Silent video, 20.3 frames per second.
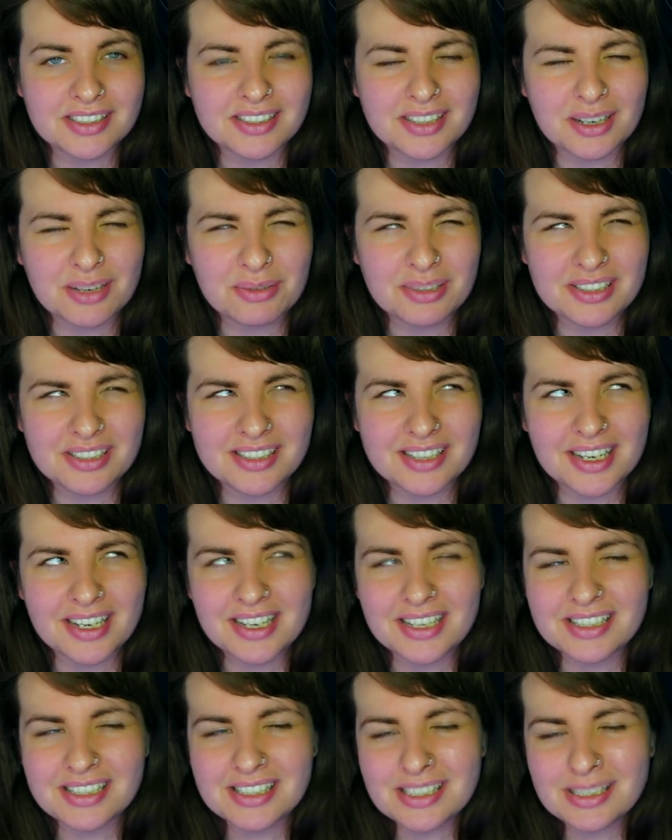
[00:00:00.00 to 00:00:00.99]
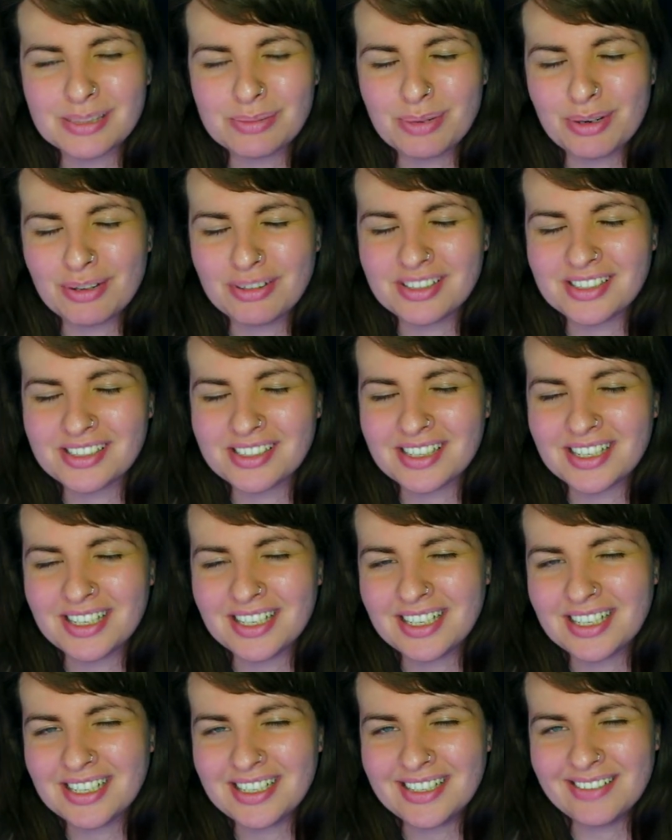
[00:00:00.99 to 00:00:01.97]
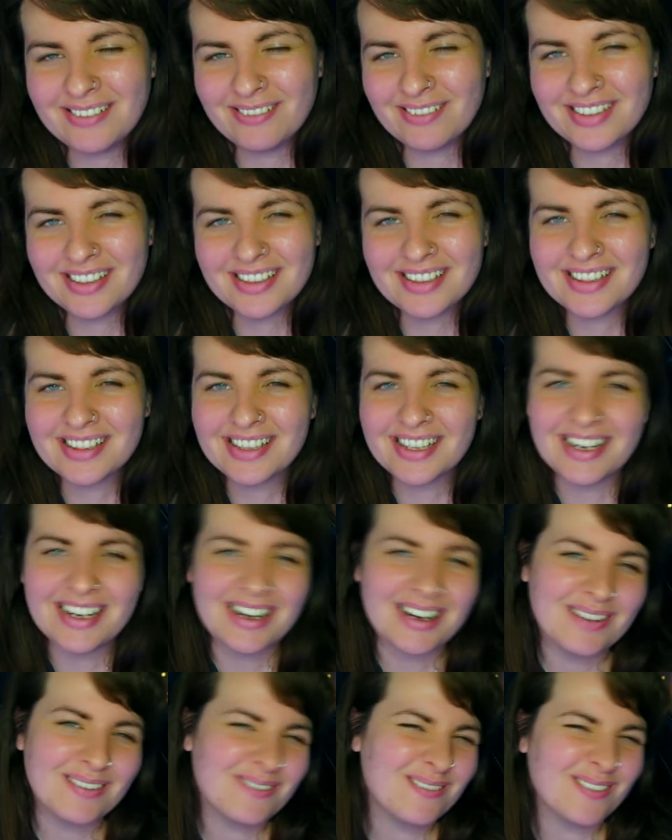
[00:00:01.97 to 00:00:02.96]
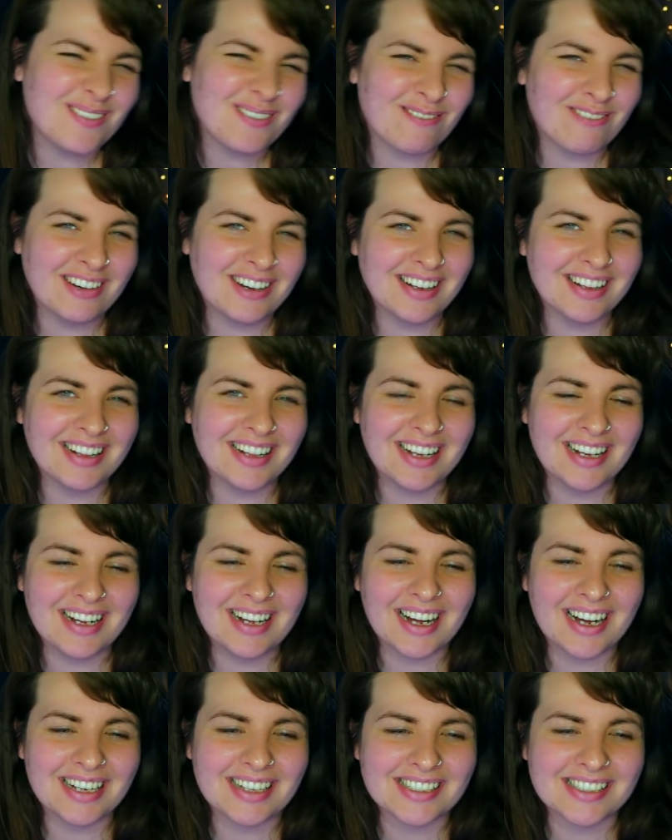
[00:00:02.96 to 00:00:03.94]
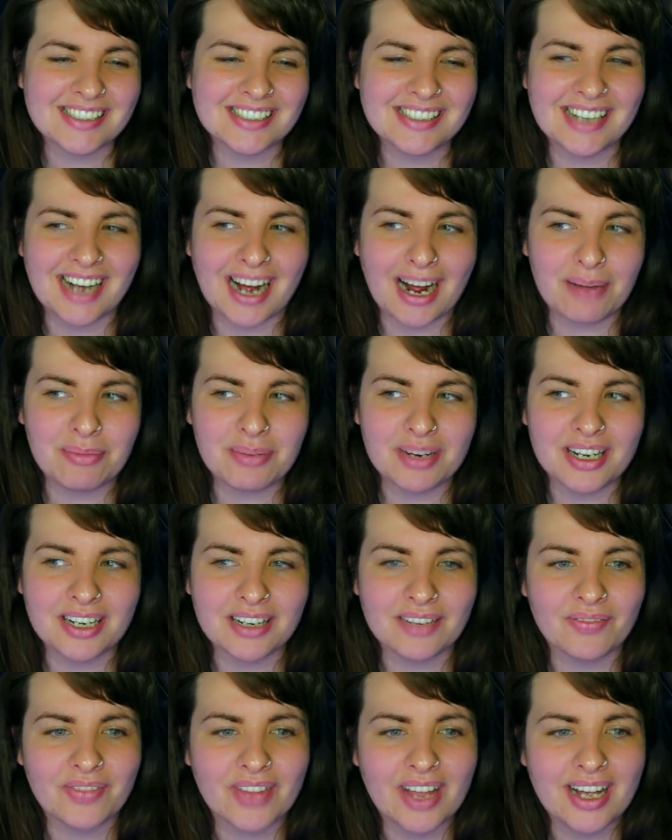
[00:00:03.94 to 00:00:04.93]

So I wouldn't say conspiracy really, uh, not really actually happening.